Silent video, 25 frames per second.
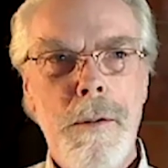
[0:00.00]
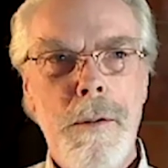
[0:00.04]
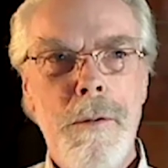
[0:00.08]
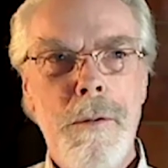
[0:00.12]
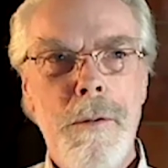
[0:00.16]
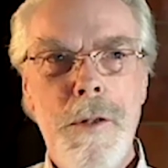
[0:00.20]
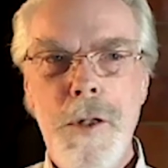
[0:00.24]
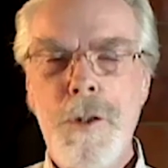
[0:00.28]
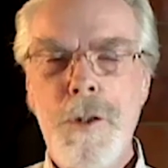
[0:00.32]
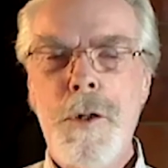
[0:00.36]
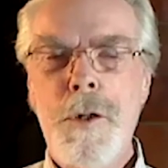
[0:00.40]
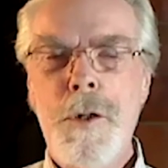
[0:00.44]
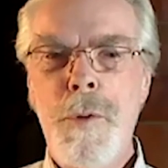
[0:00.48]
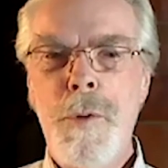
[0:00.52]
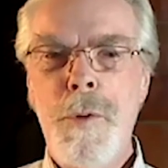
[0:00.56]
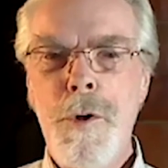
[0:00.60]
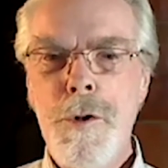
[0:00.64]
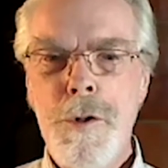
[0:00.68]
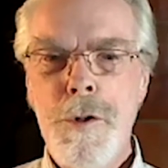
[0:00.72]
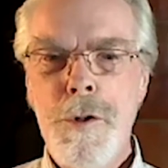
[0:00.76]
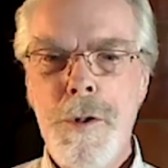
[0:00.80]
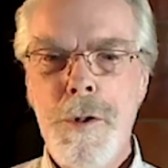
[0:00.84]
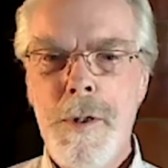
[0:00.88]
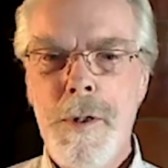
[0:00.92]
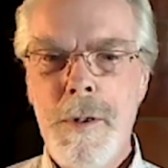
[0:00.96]

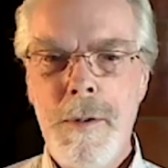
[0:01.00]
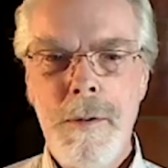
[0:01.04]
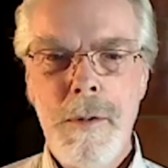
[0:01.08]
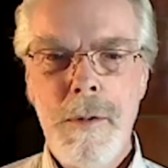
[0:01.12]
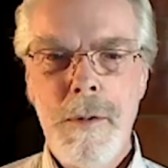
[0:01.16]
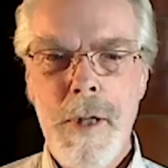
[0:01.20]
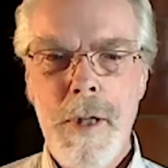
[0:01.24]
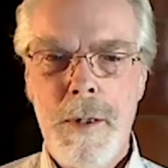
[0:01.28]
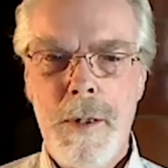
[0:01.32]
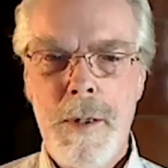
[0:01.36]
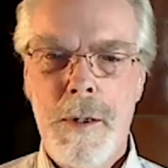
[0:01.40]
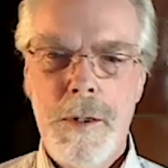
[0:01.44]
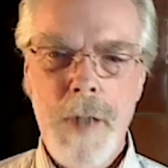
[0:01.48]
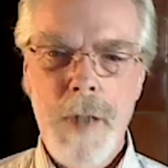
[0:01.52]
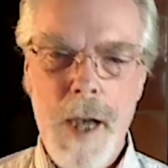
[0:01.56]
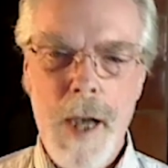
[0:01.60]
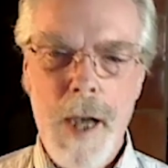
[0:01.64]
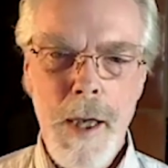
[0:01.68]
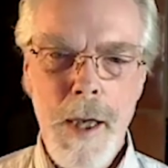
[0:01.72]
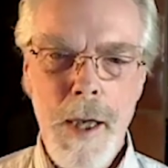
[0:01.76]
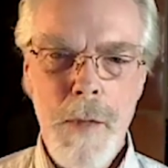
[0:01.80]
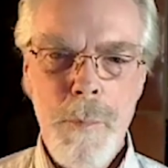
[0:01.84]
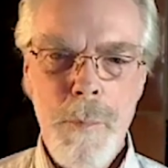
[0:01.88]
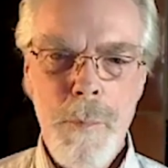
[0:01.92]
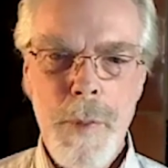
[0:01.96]
distribution and the
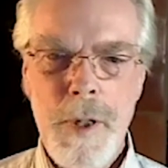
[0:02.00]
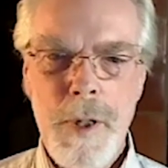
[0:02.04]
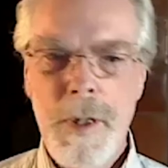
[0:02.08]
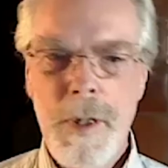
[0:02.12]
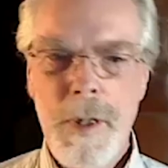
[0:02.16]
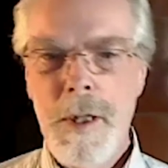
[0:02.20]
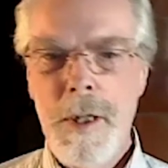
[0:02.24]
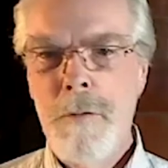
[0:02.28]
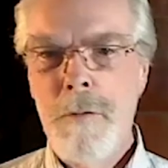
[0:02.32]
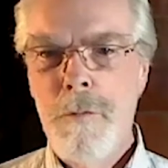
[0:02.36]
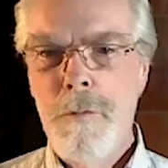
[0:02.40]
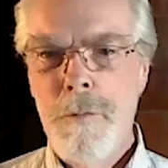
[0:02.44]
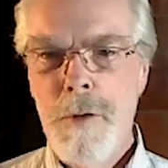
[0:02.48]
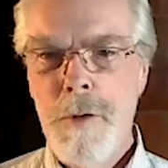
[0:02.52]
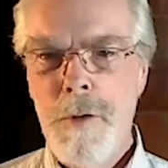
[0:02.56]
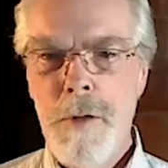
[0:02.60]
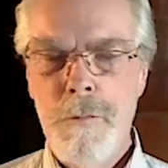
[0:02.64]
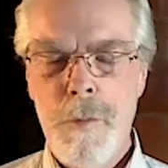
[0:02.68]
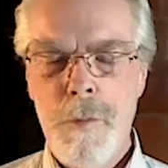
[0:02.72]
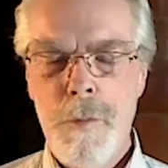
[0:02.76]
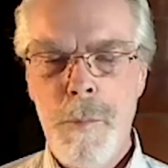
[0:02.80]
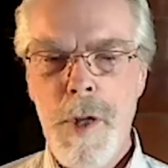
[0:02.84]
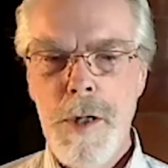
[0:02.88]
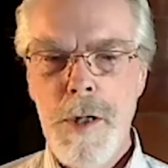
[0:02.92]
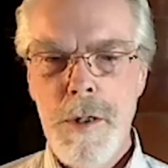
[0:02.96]
type and the
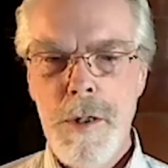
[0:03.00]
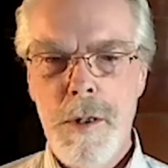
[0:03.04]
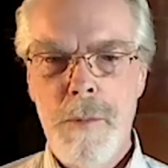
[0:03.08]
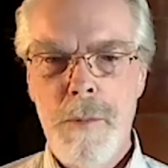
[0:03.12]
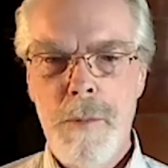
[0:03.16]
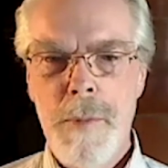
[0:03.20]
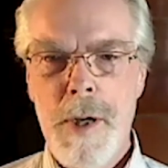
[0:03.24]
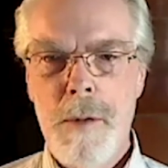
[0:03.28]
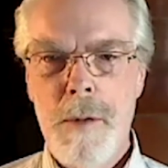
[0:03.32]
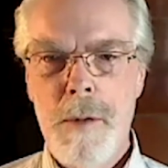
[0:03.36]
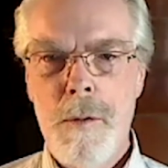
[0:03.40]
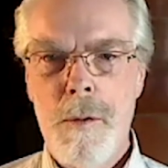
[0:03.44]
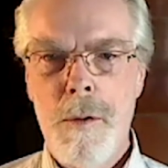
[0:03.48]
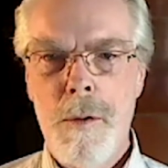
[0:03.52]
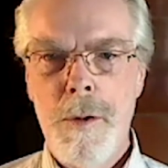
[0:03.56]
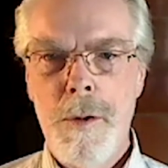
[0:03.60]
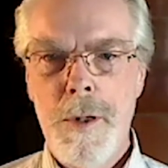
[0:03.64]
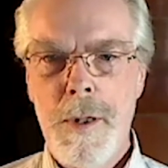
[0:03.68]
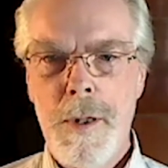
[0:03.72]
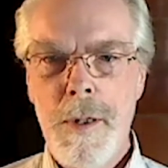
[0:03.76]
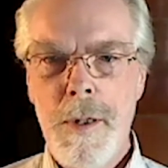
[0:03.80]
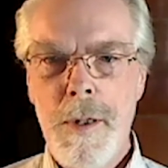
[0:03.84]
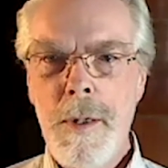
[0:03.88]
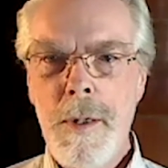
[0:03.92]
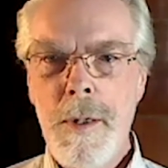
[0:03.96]
information about all
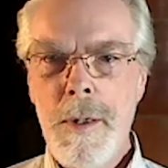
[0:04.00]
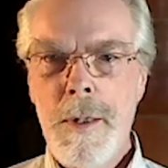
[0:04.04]
the